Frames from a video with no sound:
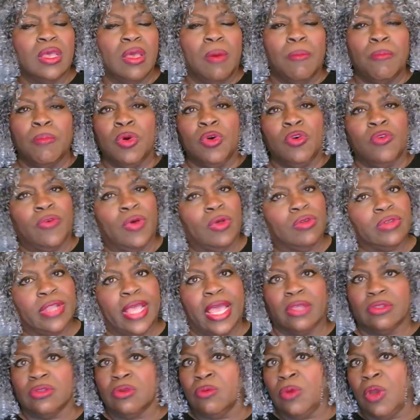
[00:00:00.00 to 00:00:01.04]
move on
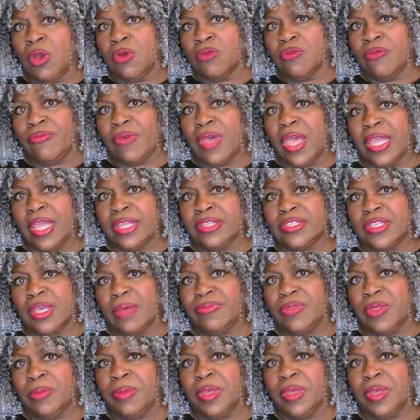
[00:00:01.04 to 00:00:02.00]
down the road and find something,